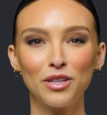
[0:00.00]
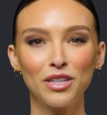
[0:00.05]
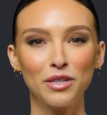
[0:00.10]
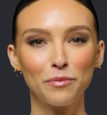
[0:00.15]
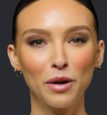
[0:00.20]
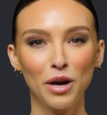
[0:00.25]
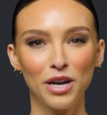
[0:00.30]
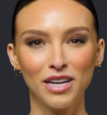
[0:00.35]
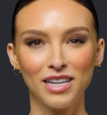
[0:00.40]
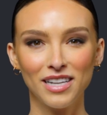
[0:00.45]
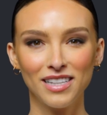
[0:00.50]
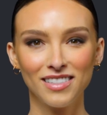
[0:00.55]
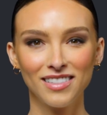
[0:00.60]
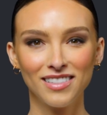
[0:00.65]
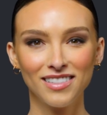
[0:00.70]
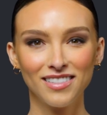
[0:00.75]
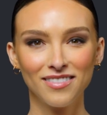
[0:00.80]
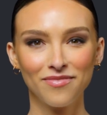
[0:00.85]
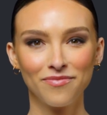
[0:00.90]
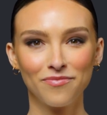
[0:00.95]
and
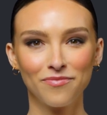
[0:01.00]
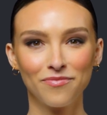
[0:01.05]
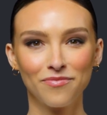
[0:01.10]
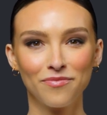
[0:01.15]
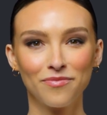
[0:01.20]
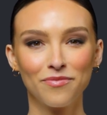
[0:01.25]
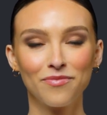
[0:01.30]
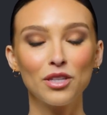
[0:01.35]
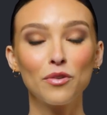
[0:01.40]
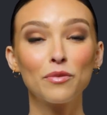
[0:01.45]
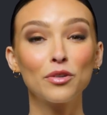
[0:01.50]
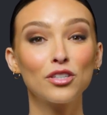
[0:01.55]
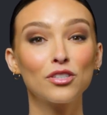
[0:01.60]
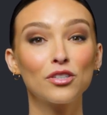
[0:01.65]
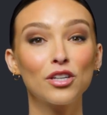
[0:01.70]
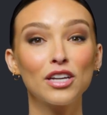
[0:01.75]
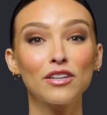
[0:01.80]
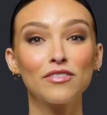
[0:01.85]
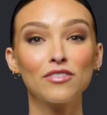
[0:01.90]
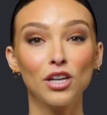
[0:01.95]
markets, the
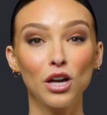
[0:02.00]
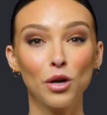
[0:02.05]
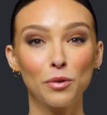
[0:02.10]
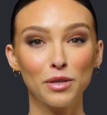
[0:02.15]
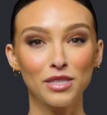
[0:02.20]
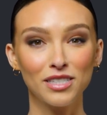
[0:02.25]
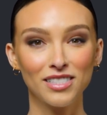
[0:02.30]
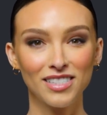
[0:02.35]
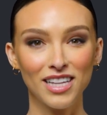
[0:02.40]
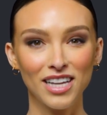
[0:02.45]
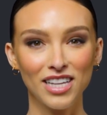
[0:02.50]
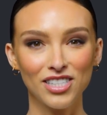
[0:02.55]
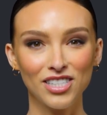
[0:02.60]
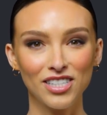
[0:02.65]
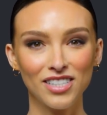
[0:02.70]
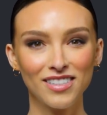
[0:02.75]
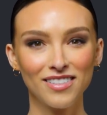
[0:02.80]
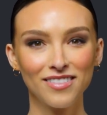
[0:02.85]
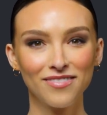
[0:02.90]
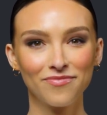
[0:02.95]
retreat of
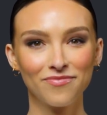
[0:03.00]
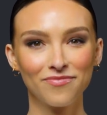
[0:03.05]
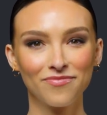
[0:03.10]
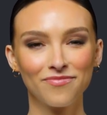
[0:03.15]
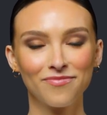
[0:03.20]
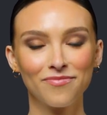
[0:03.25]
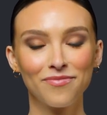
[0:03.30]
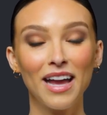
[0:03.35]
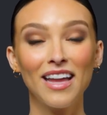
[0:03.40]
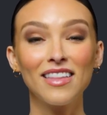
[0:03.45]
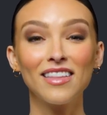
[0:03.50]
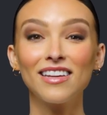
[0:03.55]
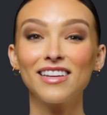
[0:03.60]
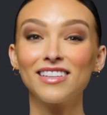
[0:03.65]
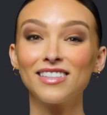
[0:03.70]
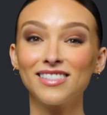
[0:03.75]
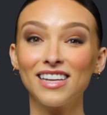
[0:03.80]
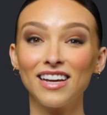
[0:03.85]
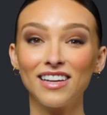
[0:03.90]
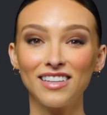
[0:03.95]
globalization, and the
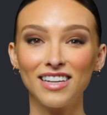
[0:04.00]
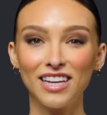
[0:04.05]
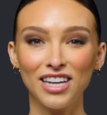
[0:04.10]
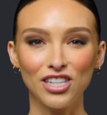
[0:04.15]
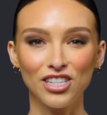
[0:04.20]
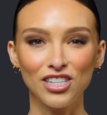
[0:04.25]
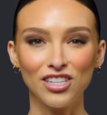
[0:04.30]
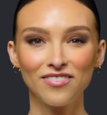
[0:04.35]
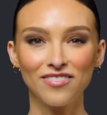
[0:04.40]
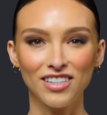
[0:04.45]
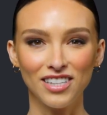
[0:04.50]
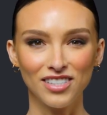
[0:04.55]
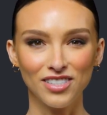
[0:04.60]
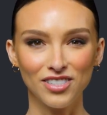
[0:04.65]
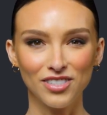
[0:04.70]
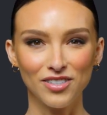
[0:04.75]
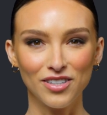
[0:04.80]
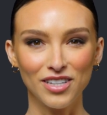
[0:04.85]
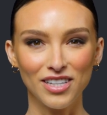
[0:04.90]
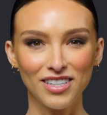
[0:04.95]
consolidation of
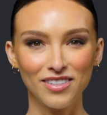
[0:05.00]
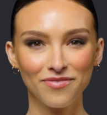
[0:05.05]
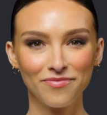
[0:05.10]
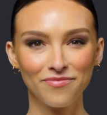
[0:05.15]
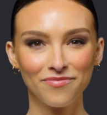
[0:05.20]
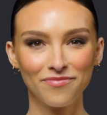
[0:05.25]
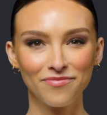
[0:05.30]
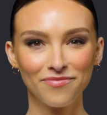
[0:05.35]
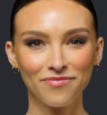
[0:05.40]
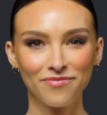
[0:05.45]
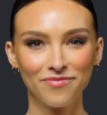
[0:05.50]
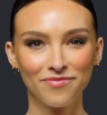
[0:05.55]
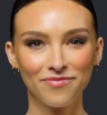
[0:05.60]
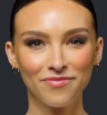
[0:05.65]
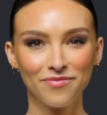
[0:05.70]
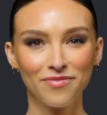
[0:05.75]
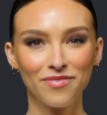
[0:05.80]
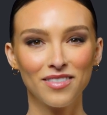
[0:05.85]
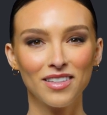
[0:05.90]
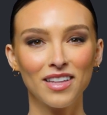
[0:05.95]
industry.
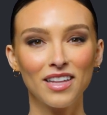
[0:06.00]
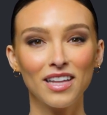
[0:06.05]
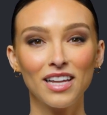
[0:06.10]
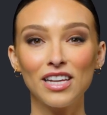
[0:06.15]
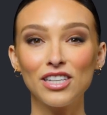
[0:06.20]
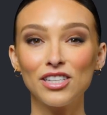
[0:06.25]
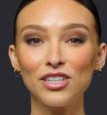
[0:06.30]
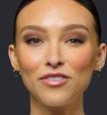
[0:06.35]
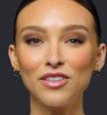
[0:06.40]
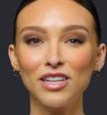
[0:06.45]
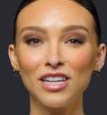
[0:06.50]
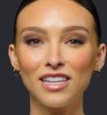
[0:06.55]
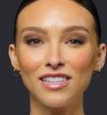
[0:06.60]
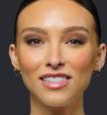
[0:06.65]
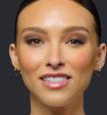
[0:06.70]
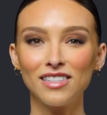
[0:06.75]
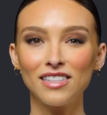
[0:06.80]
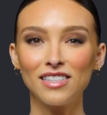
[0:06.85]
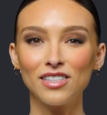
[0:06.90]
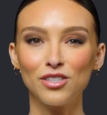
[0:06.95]
Each of
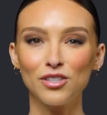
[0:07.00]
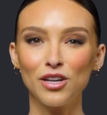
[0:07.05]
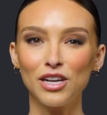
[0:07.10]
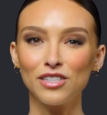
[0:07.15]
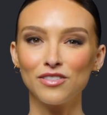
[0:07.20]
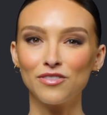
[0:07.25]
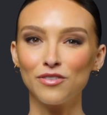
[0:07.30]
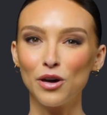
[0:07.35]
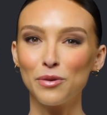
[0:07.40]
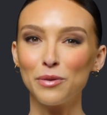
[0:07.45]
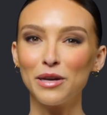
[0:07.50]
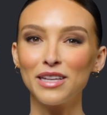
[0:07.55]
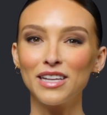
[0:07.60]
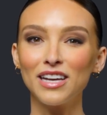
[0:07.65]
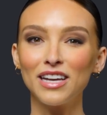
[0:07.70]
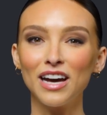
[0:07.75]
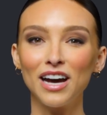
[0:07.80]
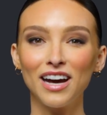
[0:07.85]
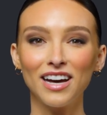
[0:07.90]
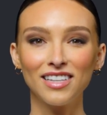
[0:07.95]
these is transforming the
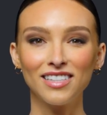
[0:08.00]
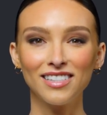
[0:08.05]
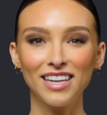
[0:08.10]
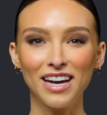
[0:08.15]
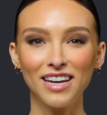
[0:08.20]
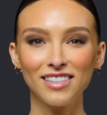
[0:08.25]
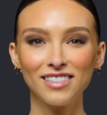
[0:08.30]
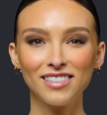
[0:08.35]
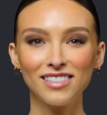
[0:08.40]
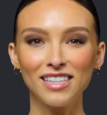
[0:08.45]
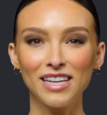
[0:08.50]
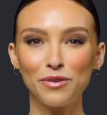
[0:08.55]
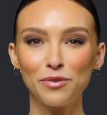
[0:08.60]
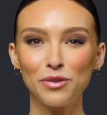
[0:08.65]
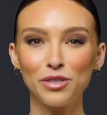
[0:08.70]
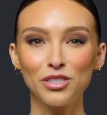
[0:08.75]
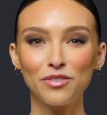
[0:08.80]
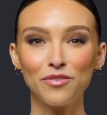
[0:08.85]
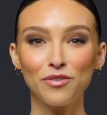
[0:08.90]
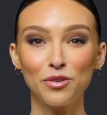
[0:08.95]
context in
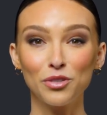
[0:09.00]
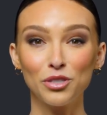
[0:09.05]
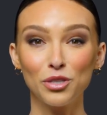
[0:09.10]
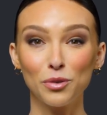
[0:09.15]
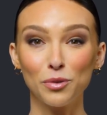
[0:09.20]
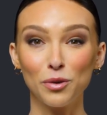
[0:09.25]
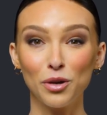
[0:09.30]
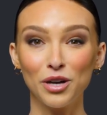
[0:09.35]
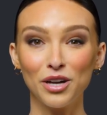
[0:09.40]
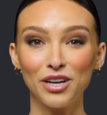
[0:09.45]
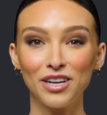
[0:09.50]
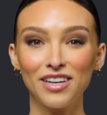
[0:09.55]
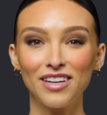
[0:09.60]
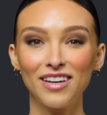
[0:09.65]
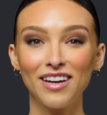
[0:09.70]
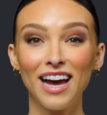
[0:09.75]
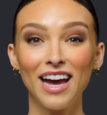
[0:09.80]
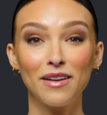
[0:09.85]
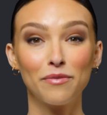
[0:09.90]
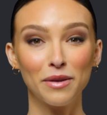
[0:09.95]
which future work
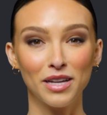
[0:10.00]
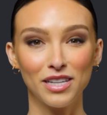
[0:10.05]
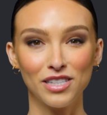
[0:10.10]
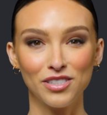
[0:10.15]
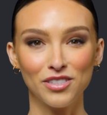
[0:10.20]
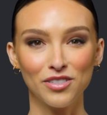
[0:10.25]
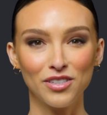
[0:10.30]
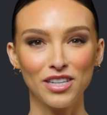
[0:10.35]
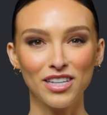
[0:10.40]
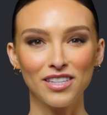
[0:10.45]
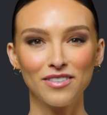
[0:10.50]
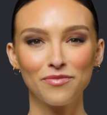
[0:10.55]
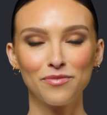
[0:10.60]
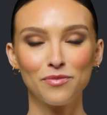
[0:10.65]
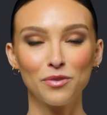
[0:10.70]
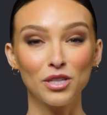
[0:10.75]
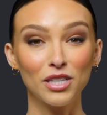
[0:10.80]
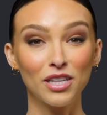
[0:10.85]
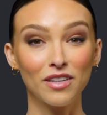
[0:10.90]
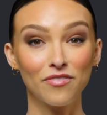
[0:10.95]
and ministry
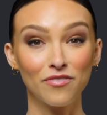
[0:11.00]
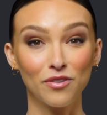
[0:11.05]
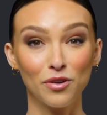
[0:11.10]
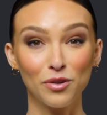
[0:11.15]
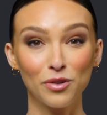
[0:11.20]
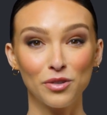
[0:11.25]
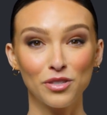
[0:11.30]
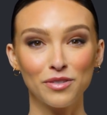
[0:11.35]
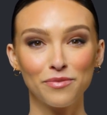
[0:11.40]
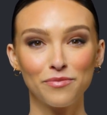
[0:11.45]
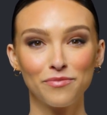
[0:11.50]
will unfold.